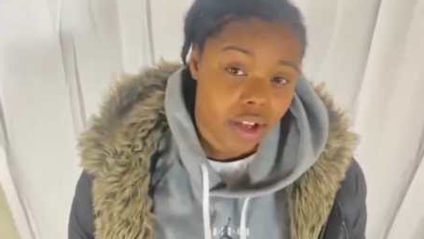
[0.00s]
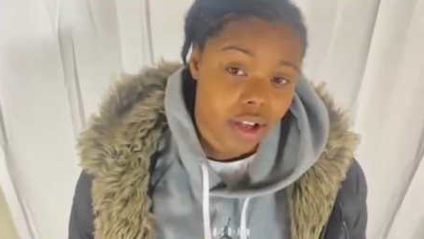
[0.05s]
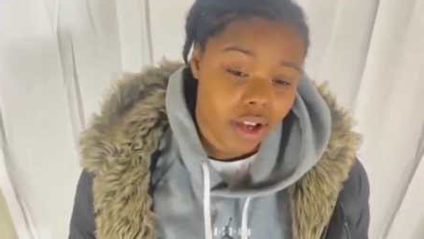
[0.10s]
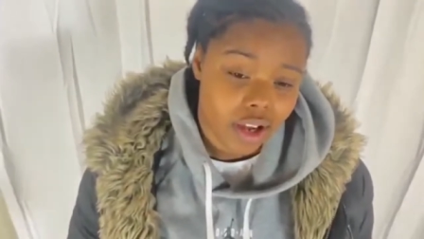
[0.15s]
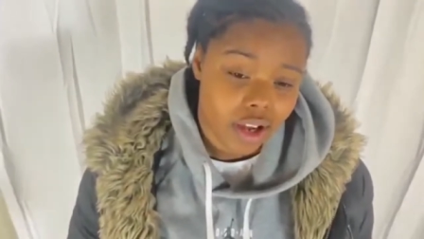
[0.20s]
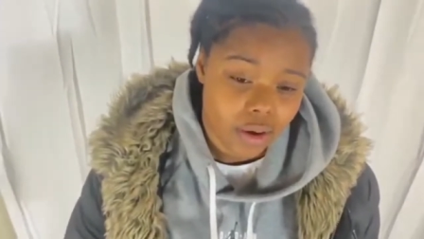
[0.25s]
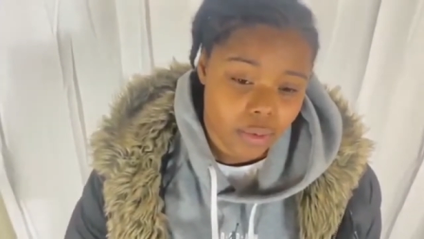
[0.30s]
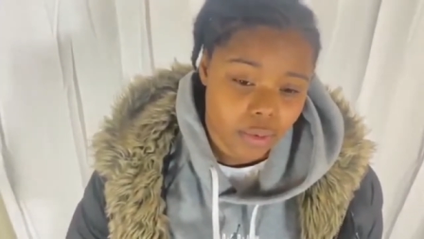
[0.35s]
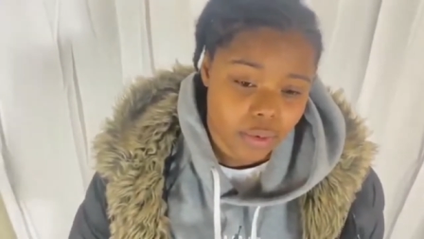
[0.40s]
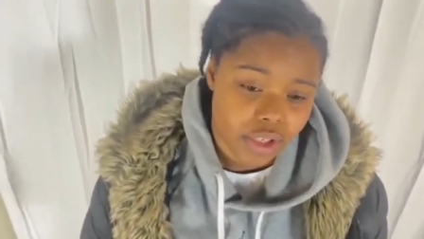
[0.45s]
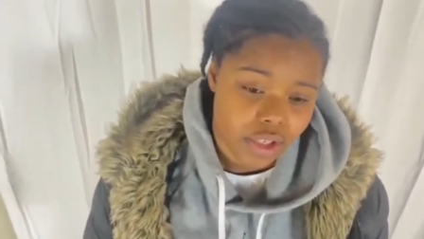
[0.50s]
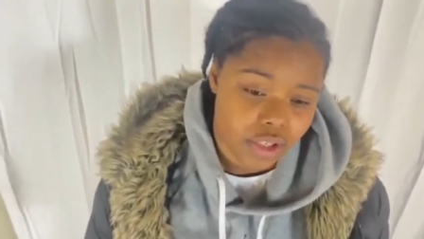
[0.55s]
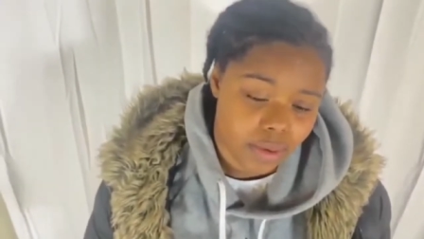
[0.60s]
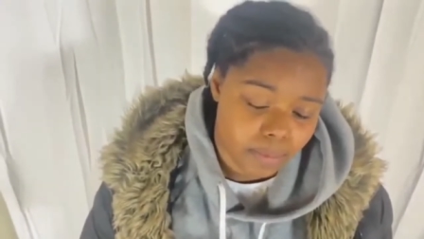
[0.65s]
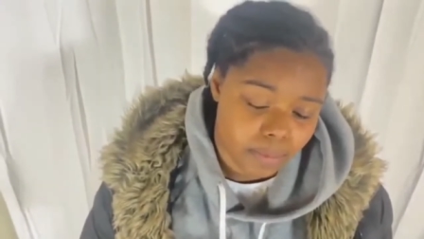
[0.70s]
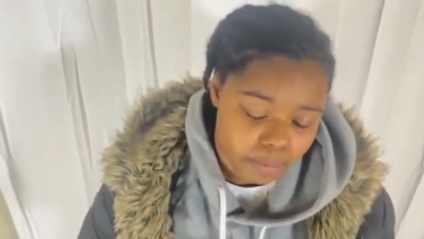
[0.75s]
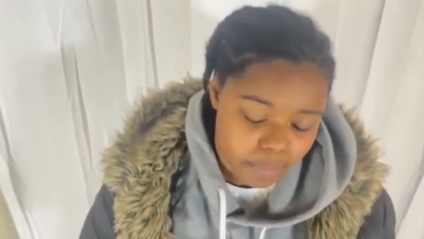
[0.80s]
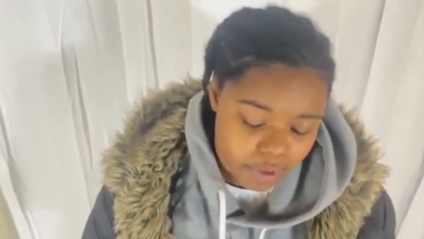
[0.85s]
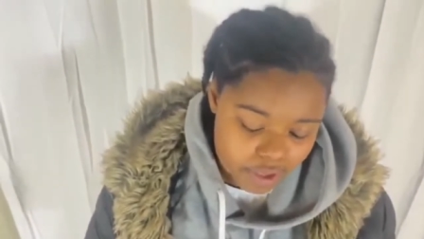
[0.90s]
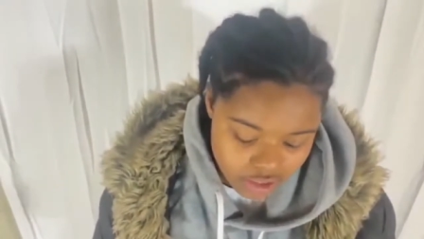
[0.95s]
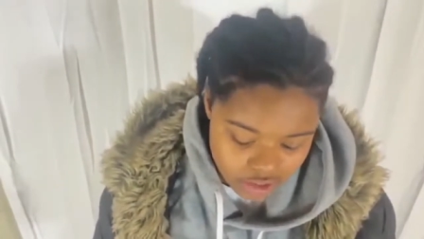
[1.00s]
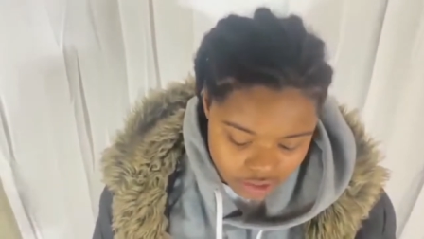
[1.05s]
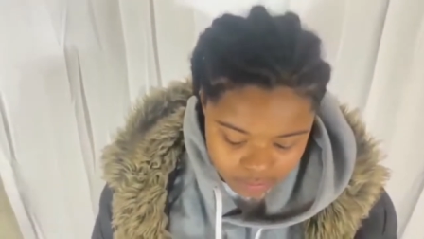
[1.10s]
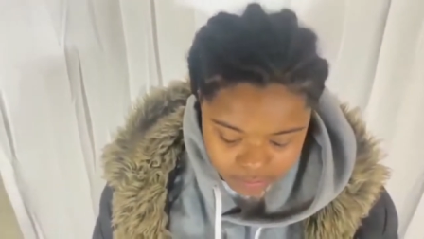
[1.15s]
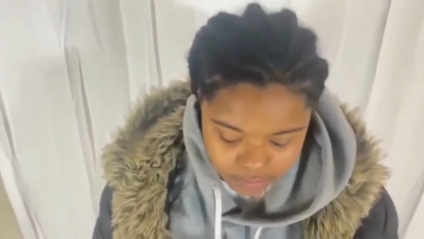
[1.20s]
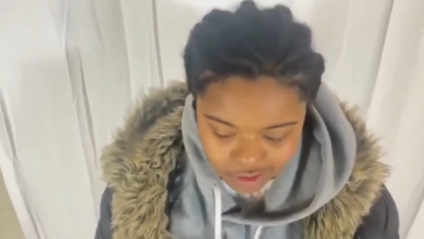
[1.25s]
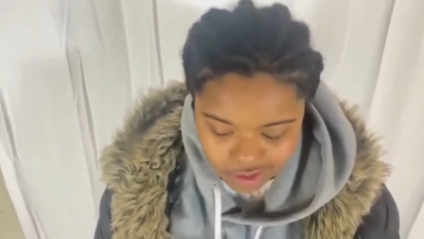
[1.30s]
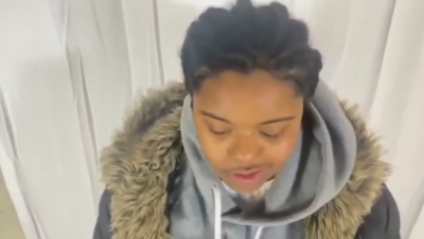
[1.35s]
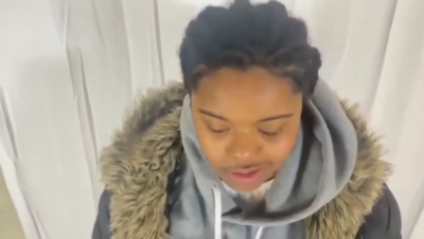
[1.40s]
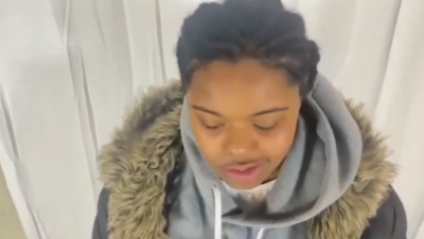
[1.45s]
I was the best
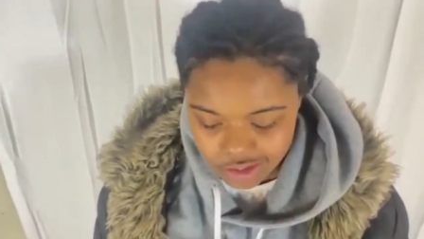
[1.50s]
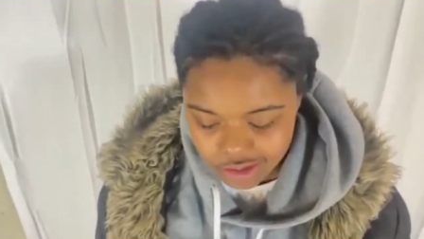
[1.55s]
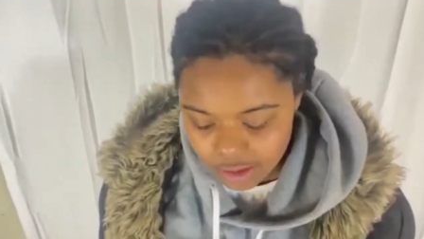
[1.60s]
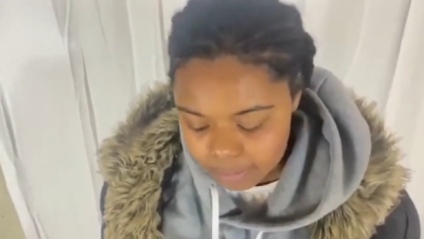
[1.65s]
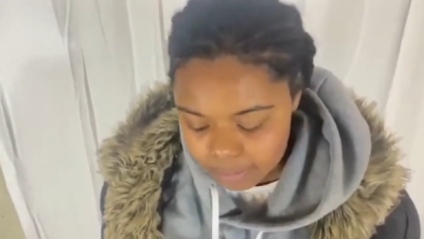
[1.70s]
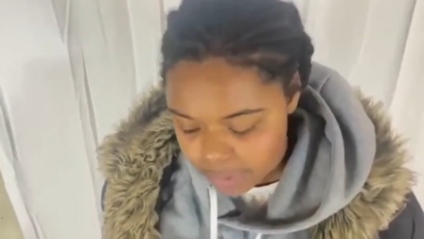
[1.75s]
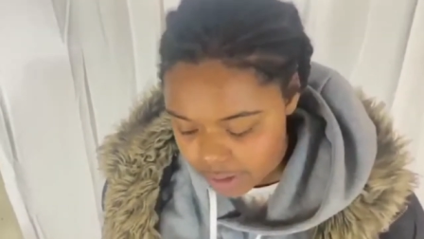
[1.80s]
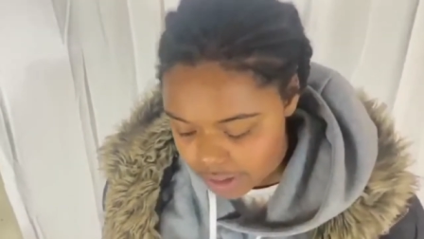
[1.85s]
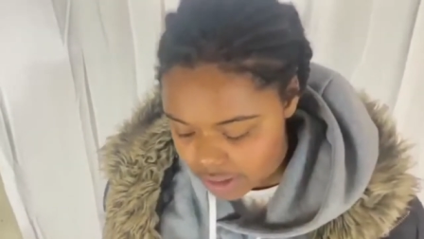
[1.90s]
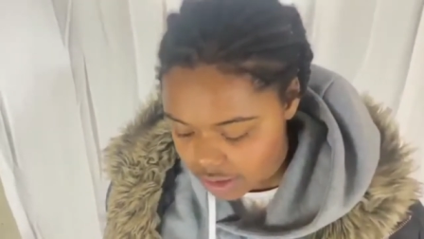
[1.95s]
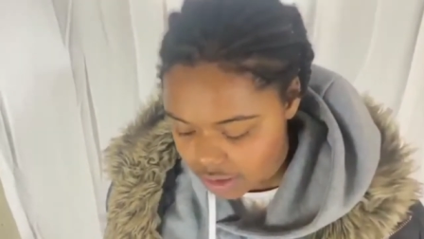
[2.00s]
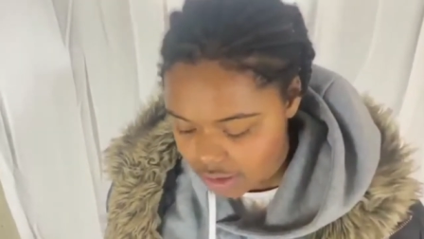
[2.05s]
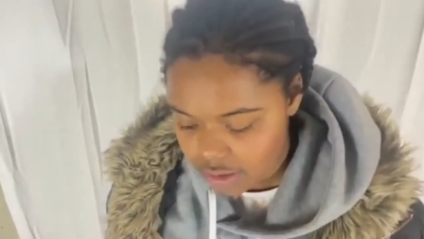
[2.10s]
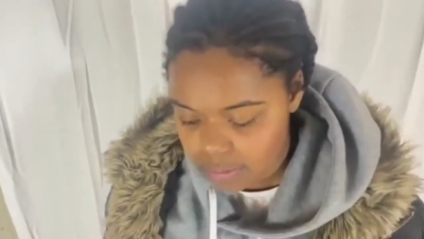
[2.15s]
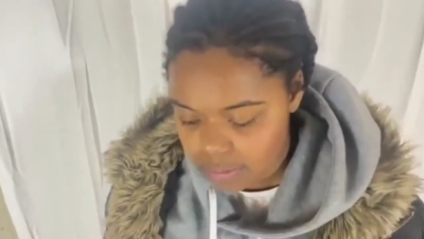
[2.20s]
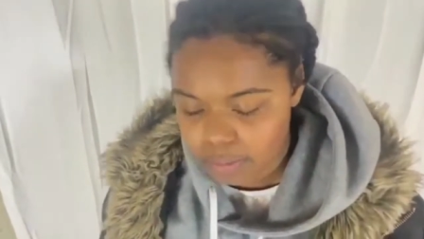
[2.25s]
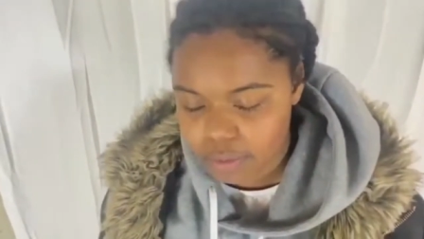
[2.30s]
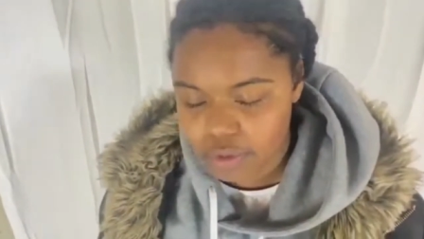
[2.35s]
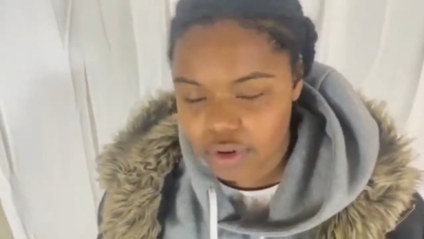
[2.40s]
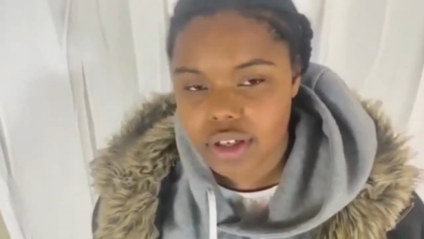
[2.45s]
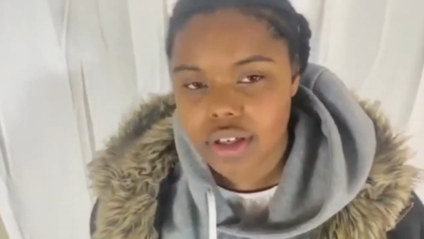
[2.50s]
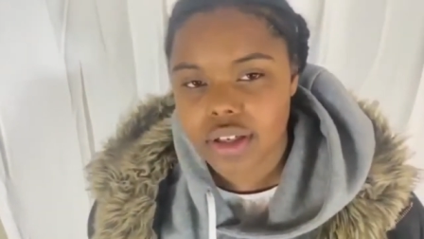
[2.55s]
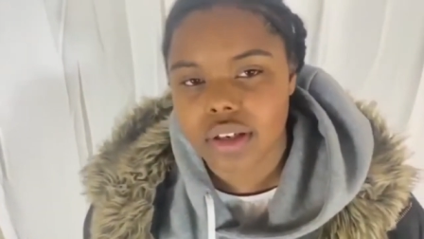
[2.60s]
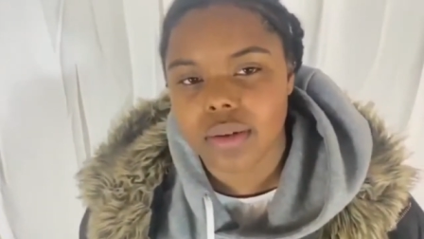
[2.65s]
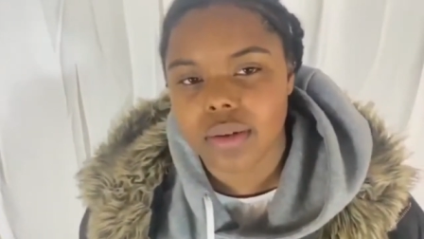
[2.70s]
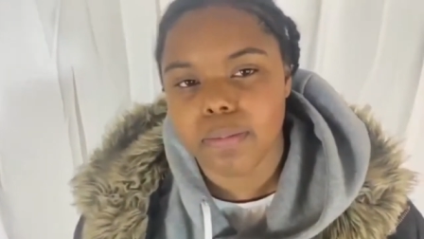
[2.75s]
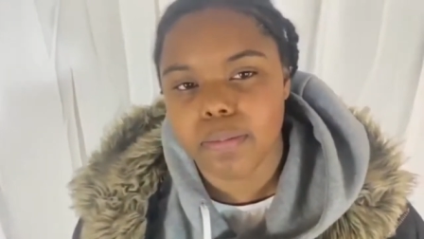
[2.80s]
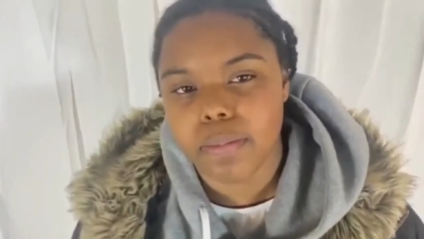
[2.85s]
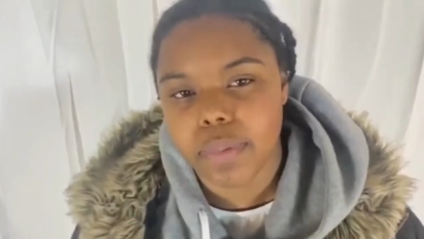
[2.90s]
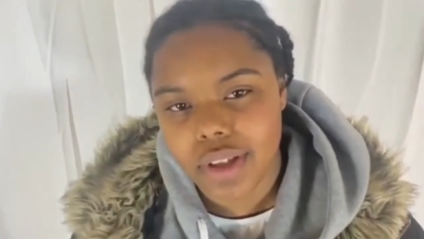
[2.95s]
me, the best I could possibly
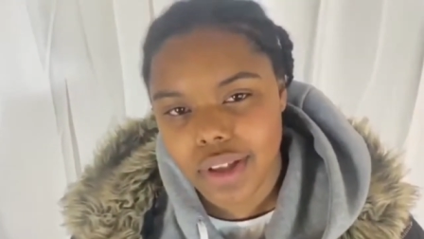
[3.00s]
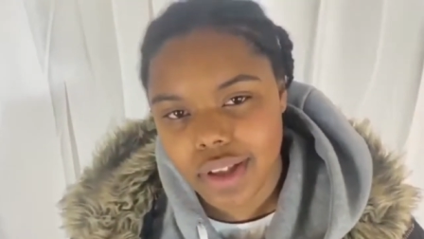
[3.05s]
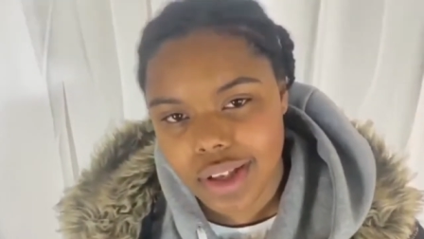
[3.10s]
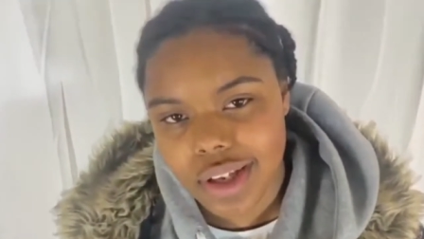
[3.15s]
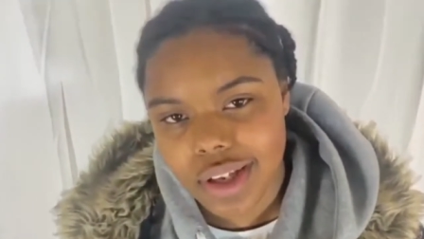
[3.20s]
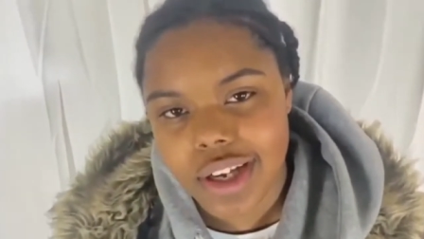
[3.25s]
be.